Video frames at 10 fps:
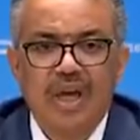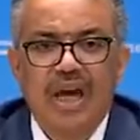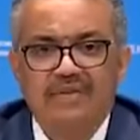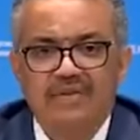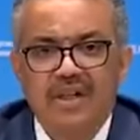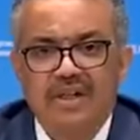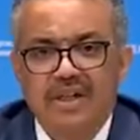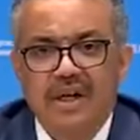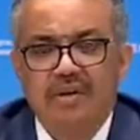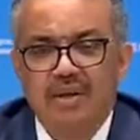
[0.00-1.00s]
We have seen
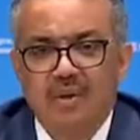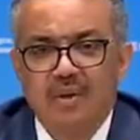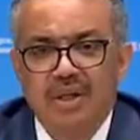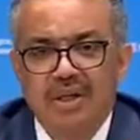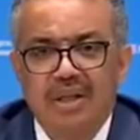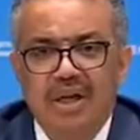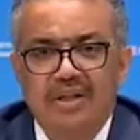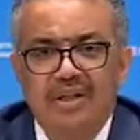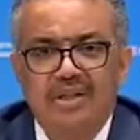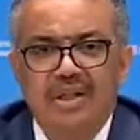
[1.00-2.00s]
around the world
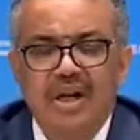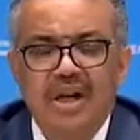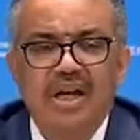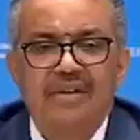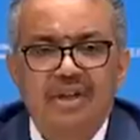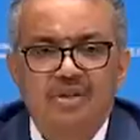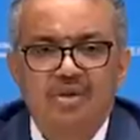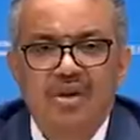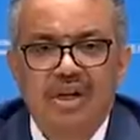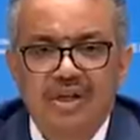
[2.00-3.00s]
that it's never
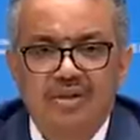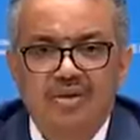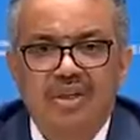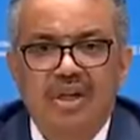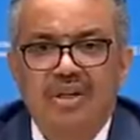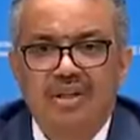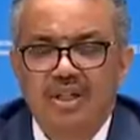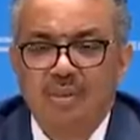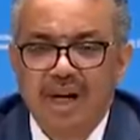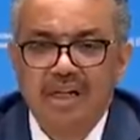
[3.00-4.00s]
too late to turn
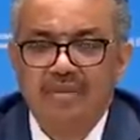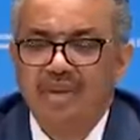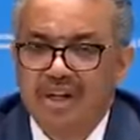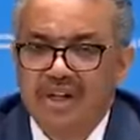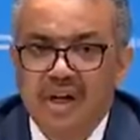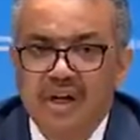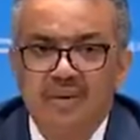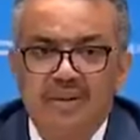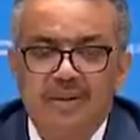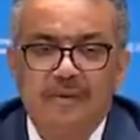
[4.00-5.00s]
this pandemic
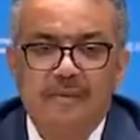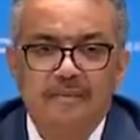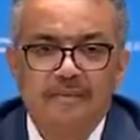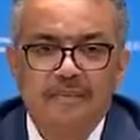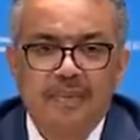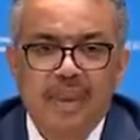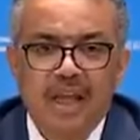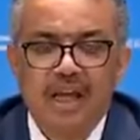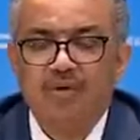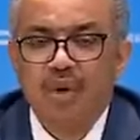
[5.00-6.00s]
around.
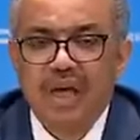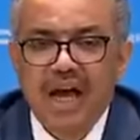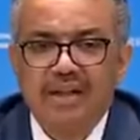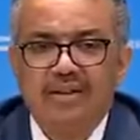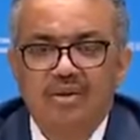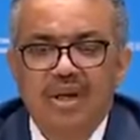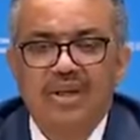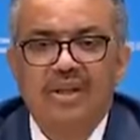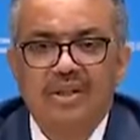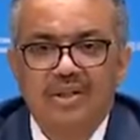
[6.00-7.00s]
If we act
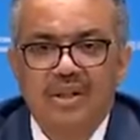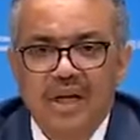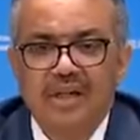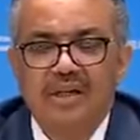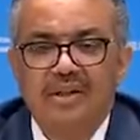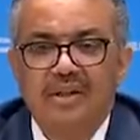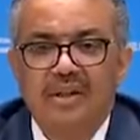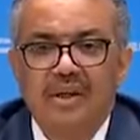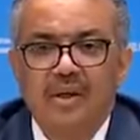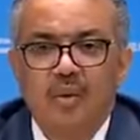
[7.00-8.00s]
together today,
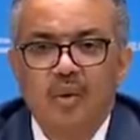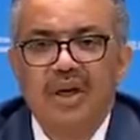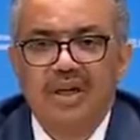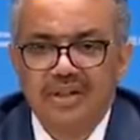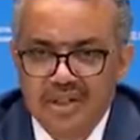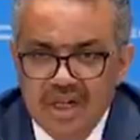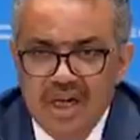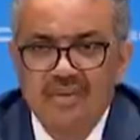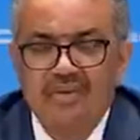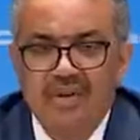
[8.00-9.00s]
we can
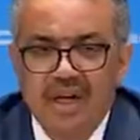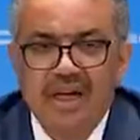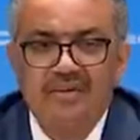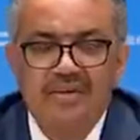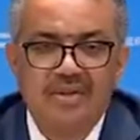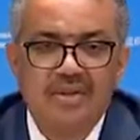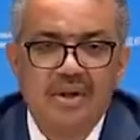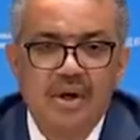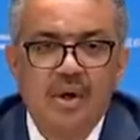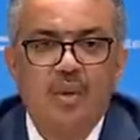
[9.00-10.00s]
save lives.
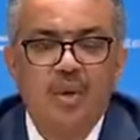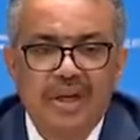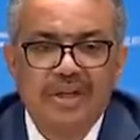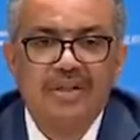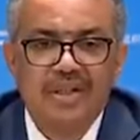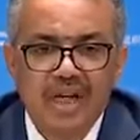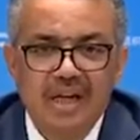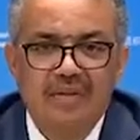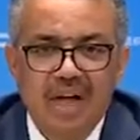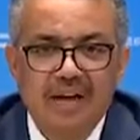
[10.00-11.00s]
We can
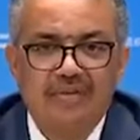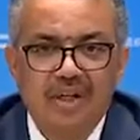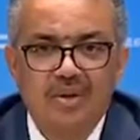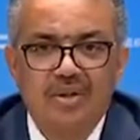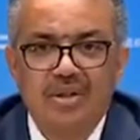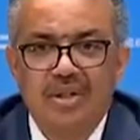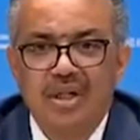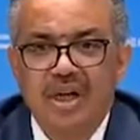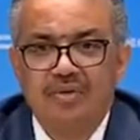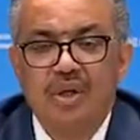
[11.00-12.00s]
save livelihoods
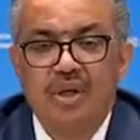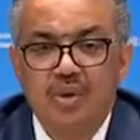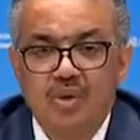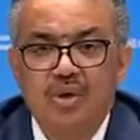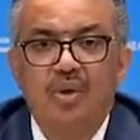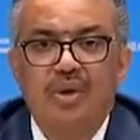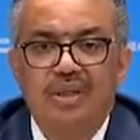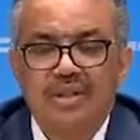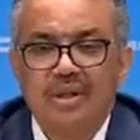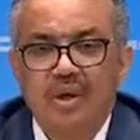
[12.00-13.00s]
if we do
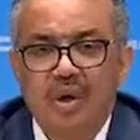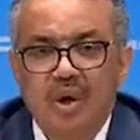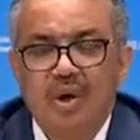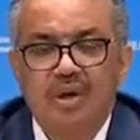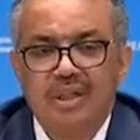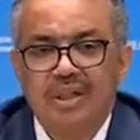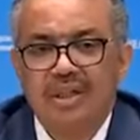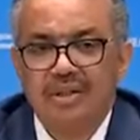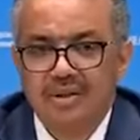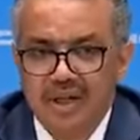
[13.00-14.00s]
it all
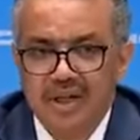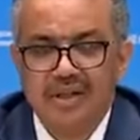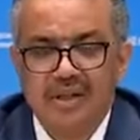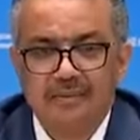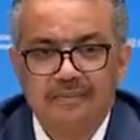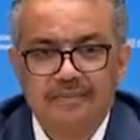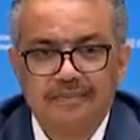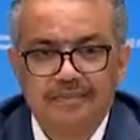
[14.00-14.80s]
together.